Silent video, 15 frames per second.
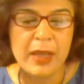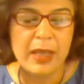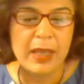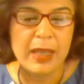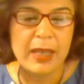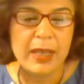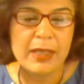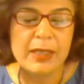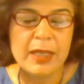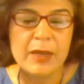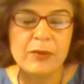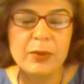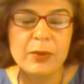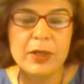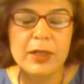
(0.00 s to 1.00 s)
And
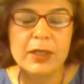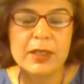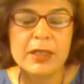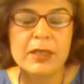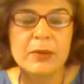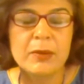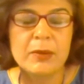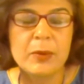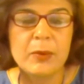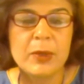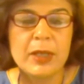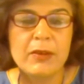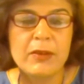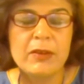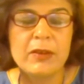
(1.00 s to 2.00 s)
I've worked
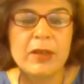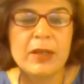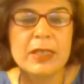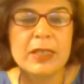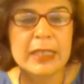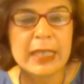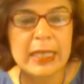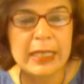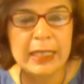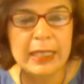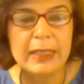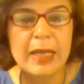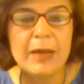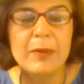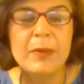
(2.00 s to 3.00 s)
with scaling
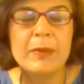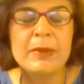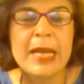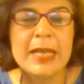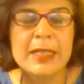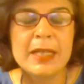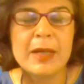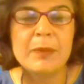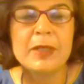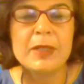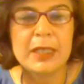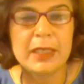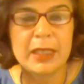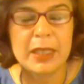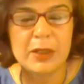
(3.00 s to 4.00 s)
that up at
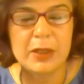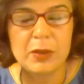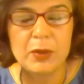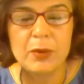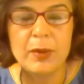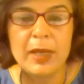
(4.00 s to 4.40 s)
AKU,